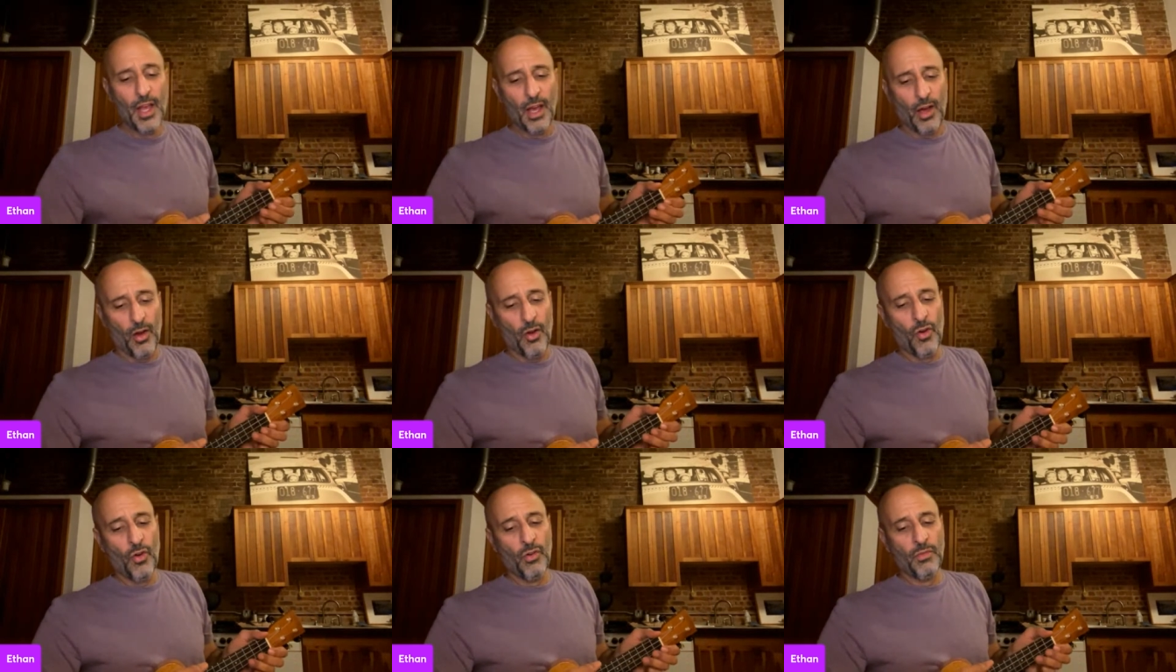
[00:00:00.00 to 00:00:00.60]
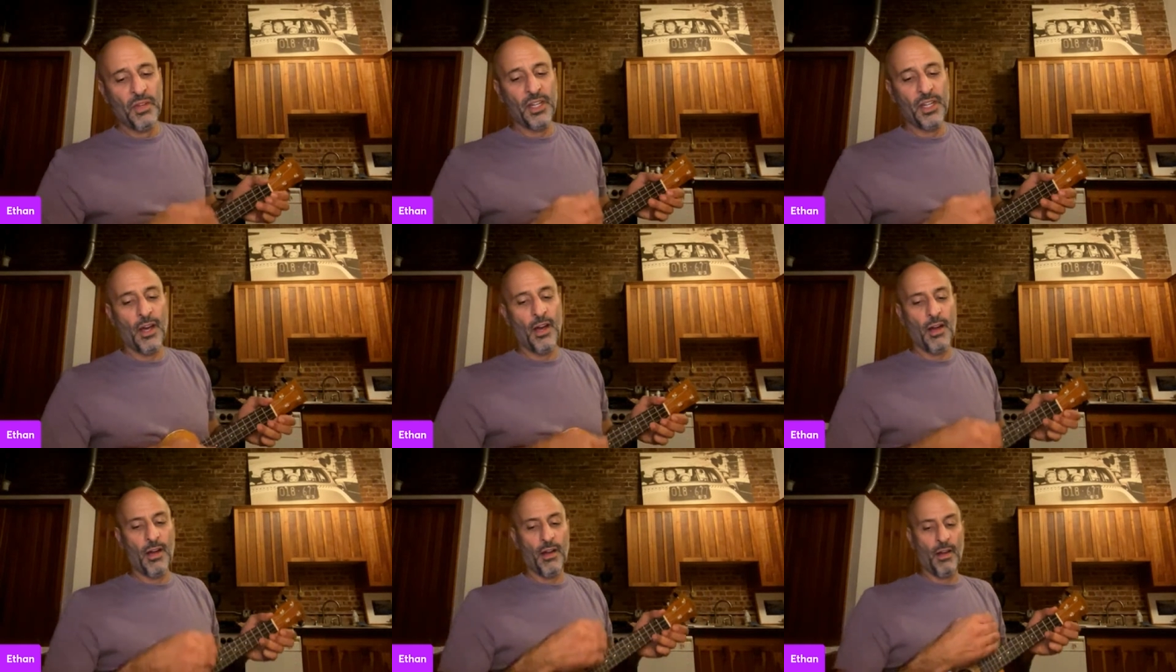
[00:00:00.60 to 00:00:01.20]
Oh, my
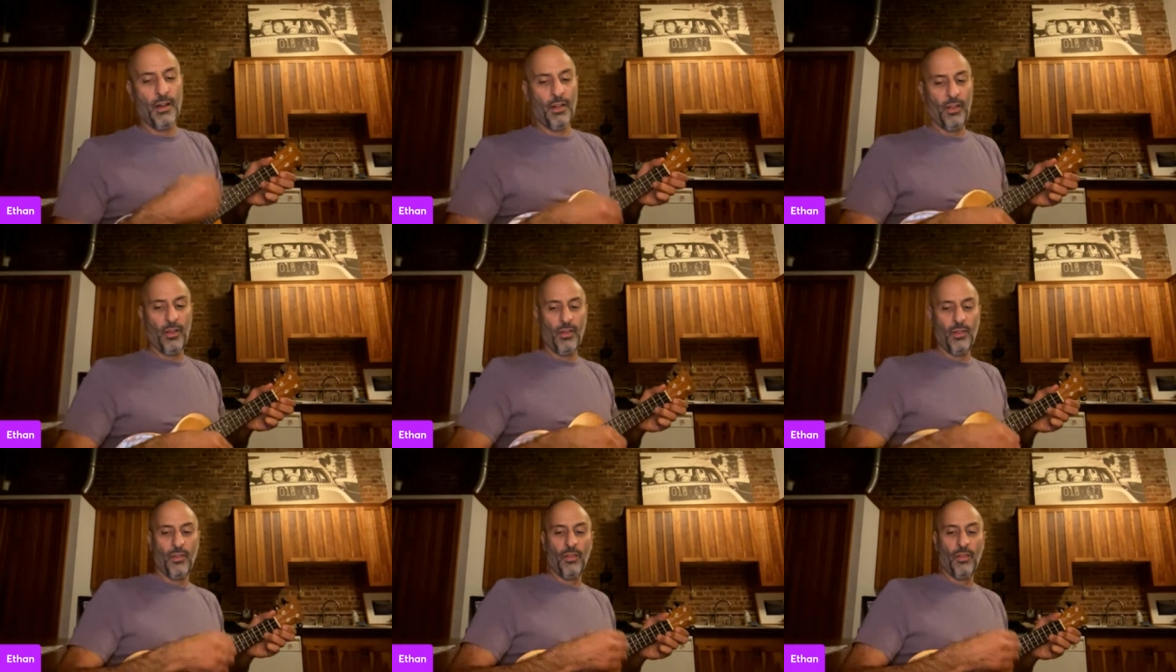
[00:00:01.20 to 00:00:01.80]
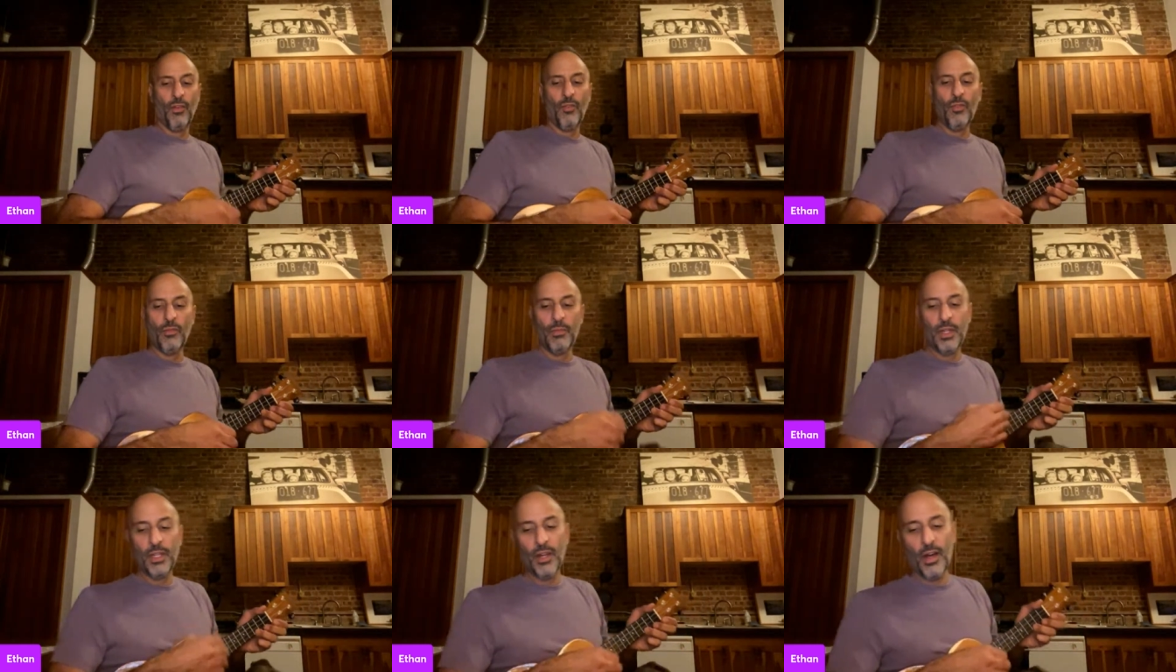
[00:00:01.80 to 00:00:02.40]
darling, oh,
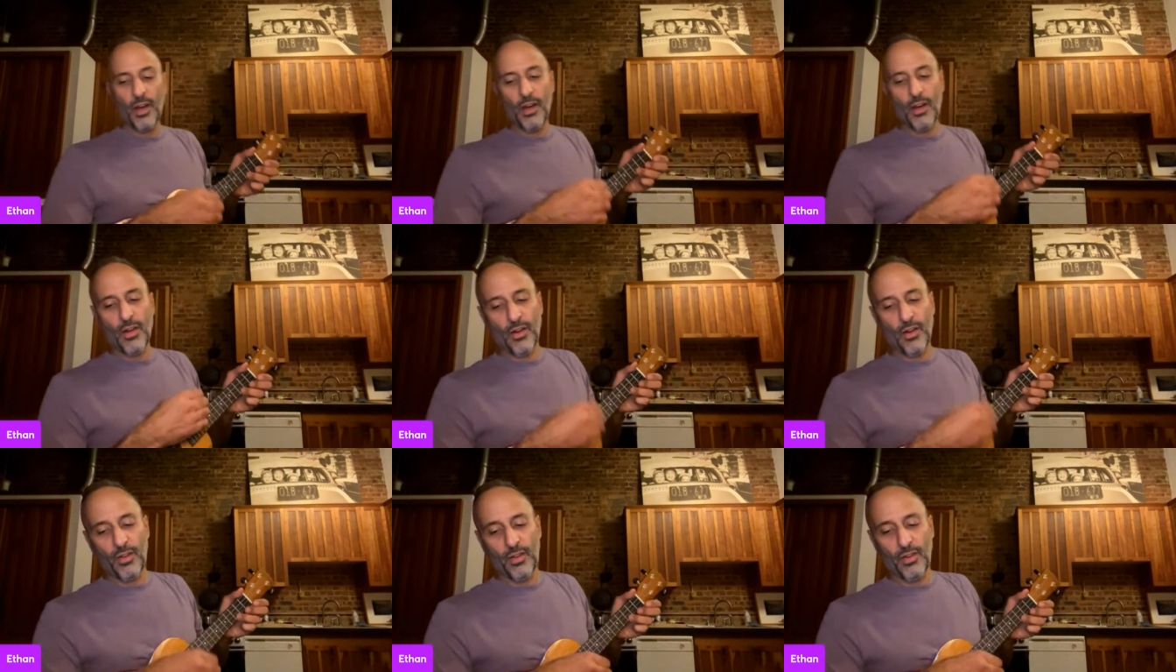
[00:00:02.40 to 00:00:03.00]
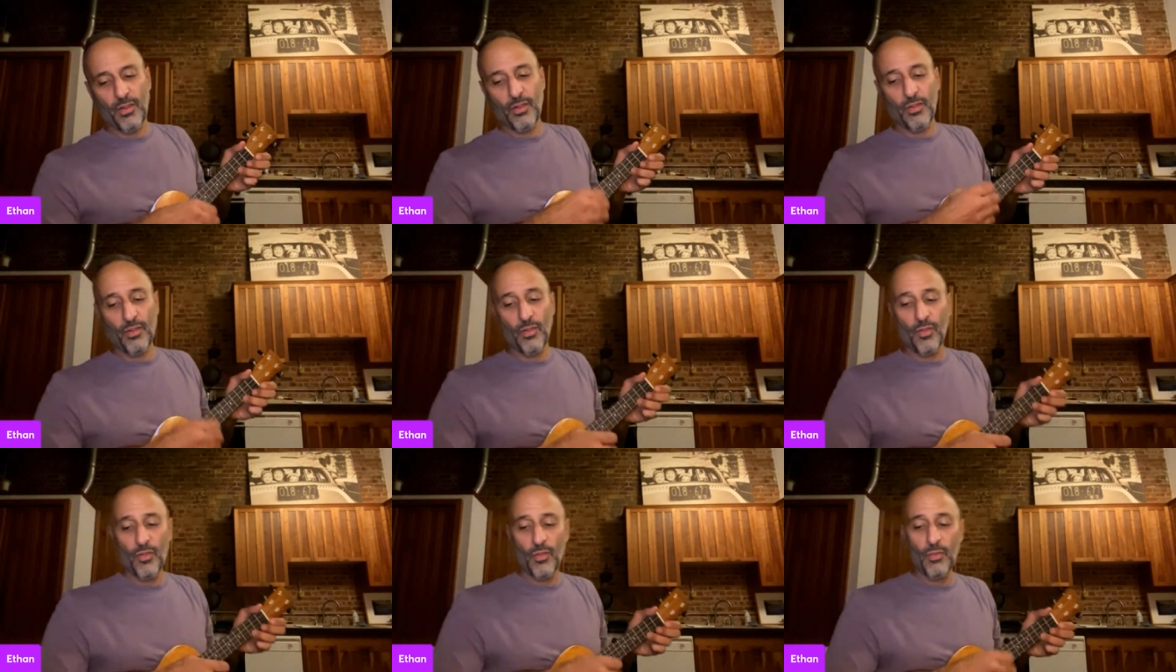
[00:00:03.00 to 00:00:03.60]
my darling,
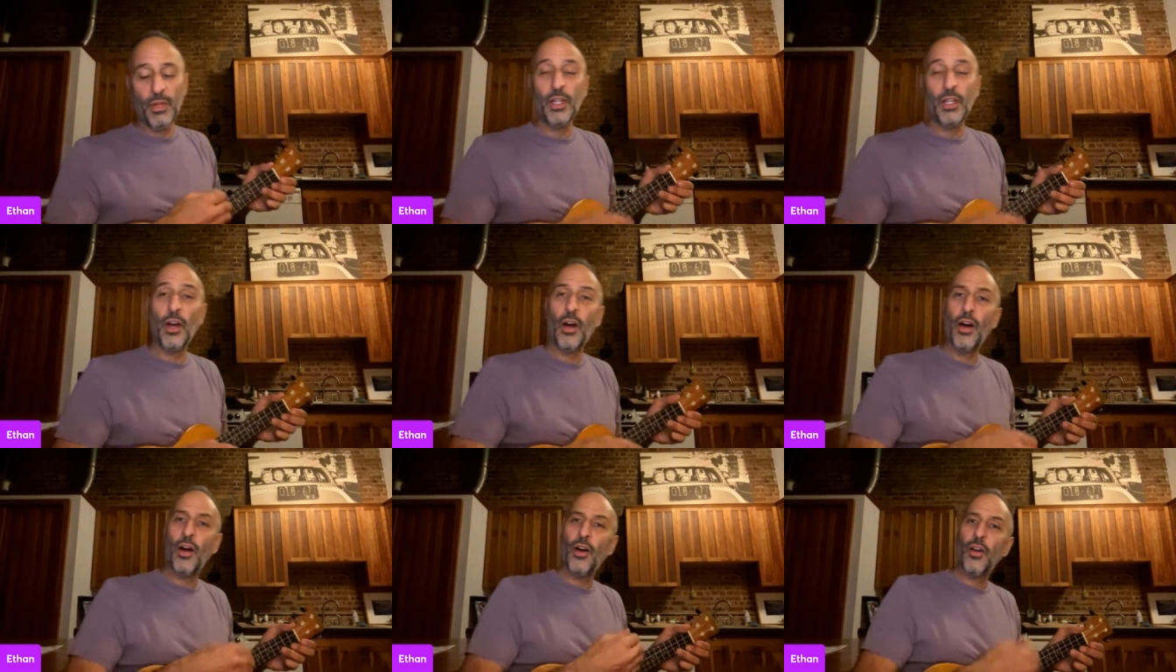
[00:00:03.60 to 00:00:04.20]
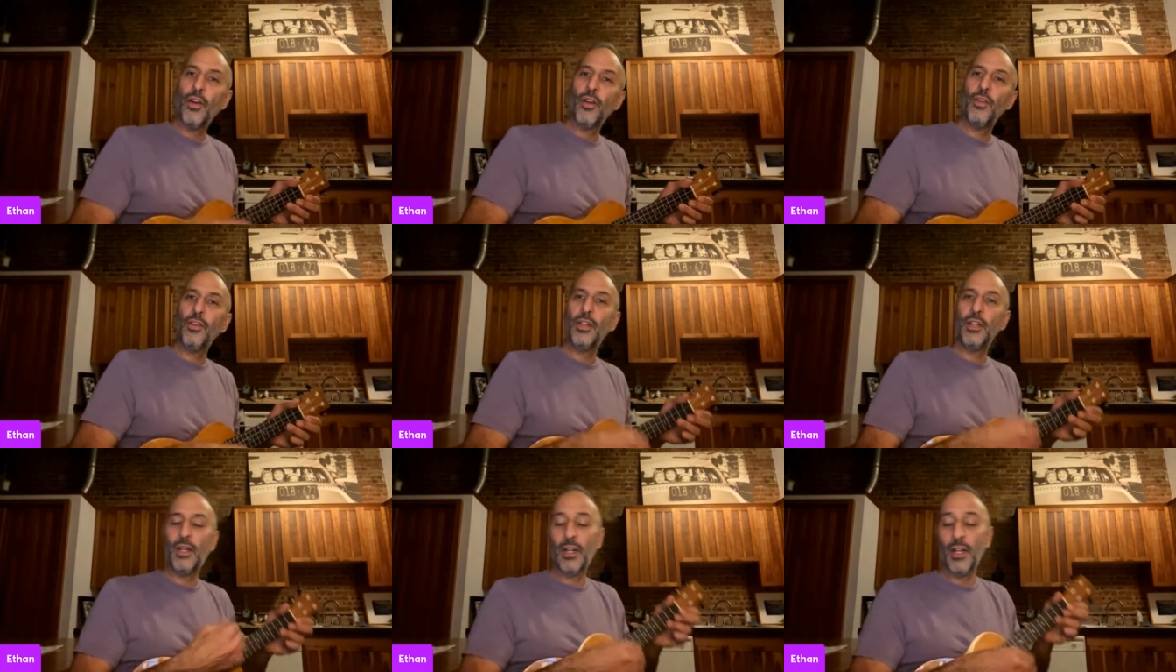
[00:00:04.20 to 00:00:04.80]
oh, my
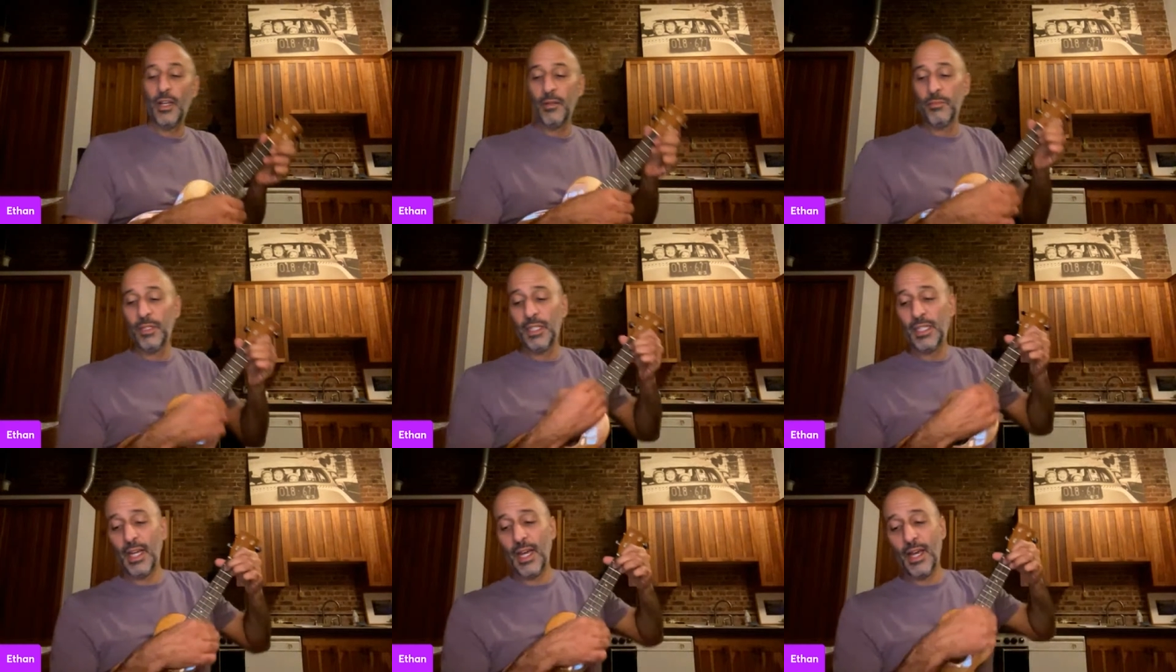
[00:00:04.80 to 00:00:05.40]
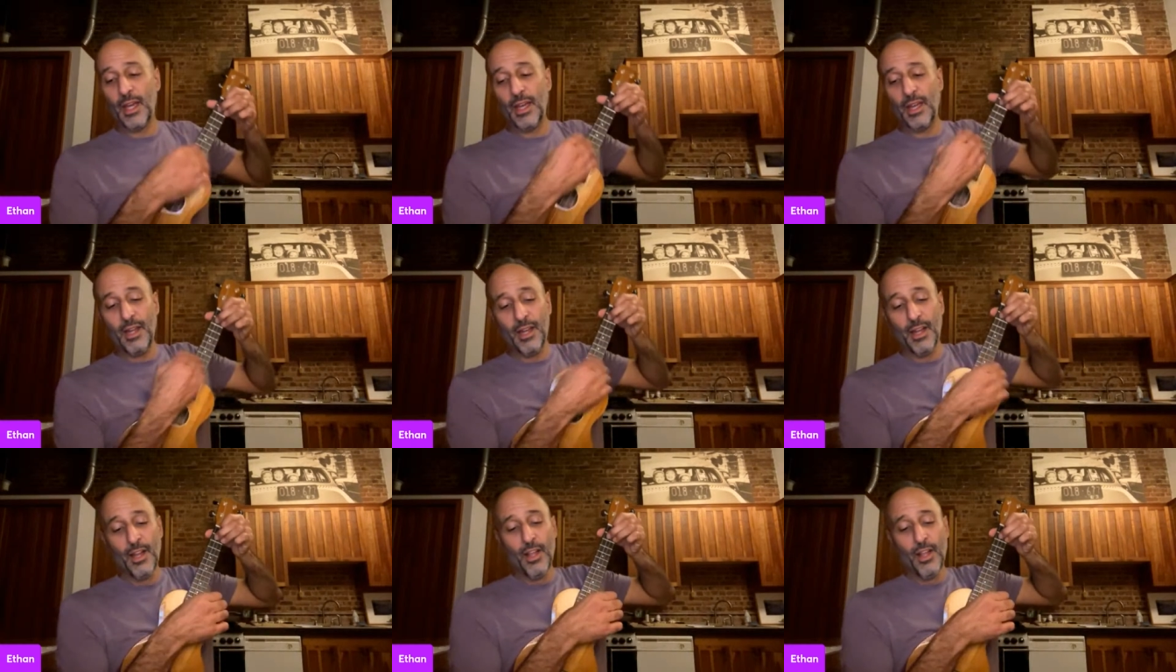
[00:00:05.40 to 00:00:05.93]
darling Clementine,